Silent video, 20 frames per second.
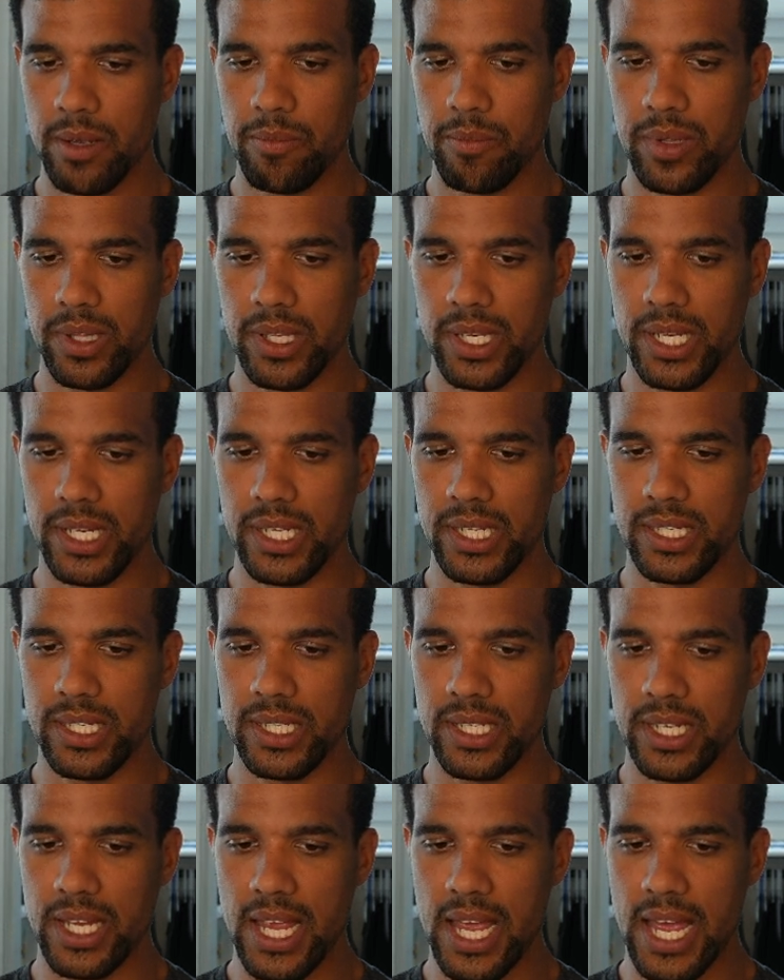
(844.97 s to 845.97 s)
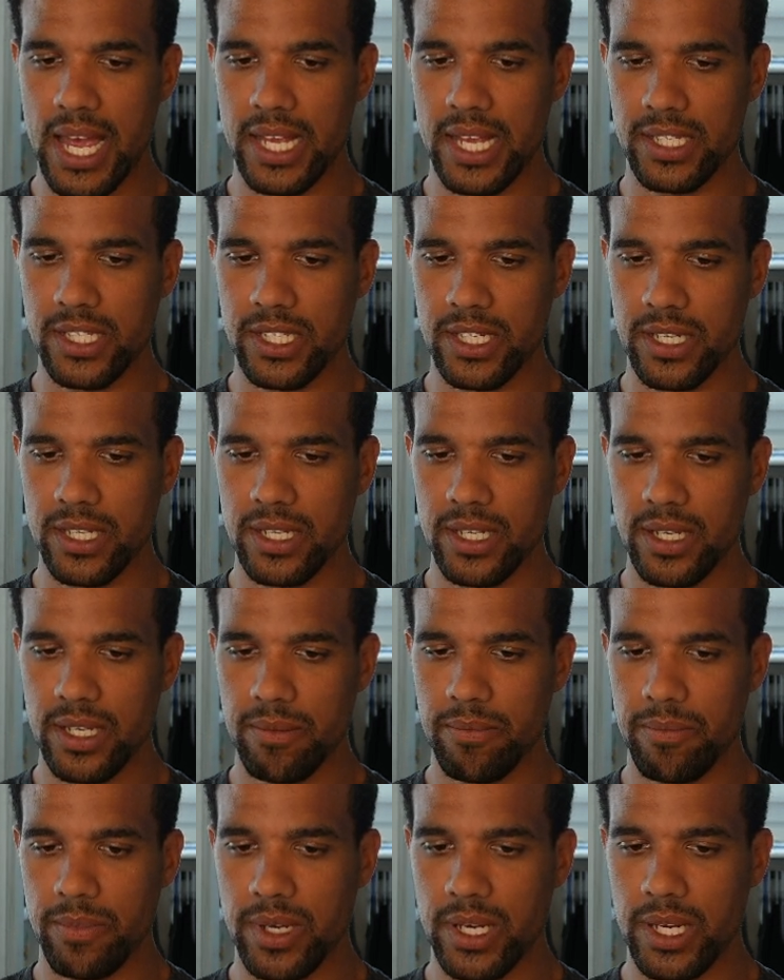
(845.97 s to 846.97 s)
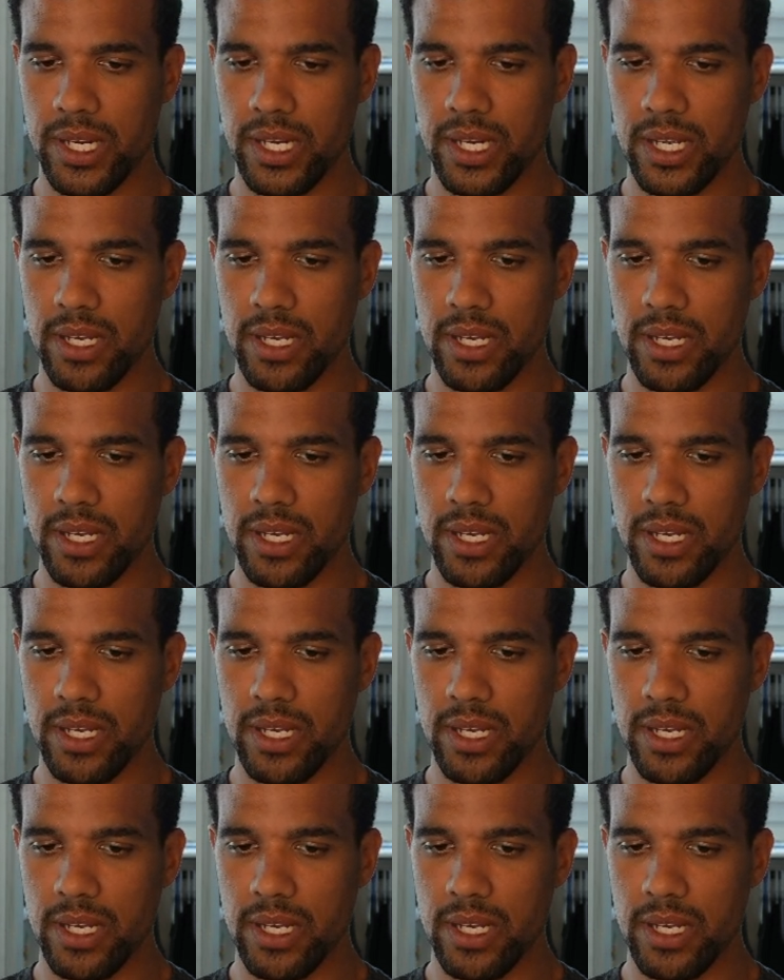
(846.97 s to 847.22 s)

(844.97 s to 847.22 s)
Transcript: Please ask me